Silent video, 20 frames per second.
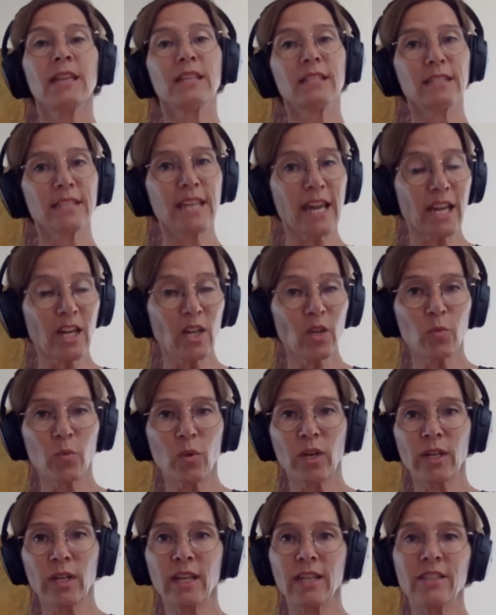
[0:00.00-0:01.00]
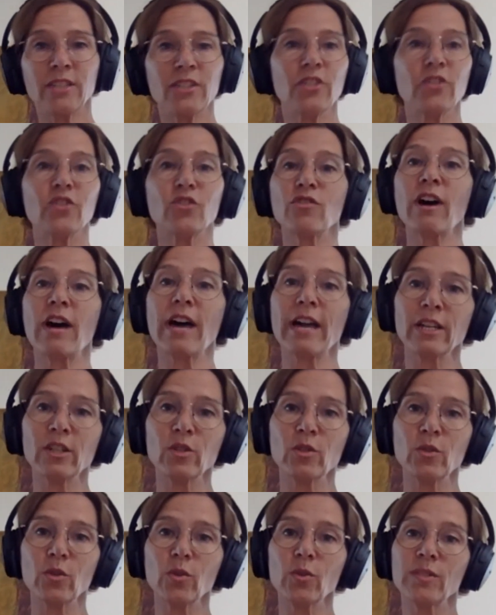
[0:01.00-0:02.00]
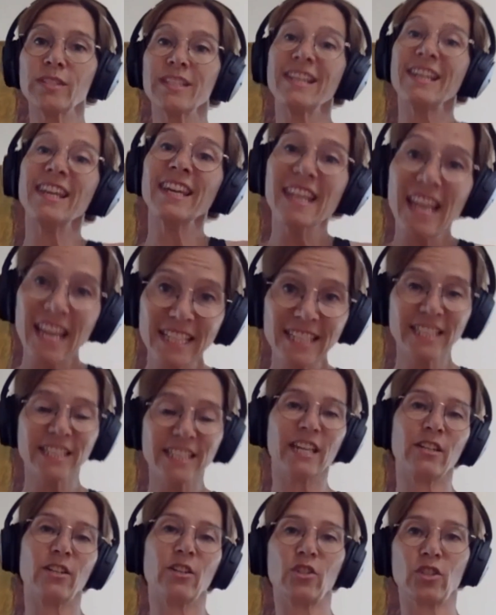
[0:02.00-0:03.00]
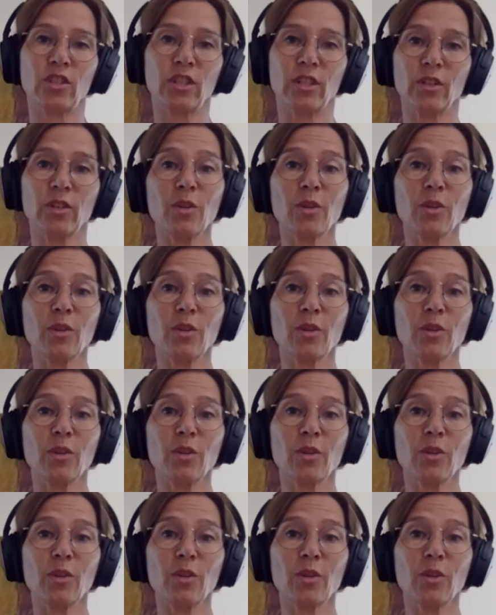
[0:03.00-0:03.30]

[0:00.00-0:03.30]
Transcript: The second one is just trying to use less energy.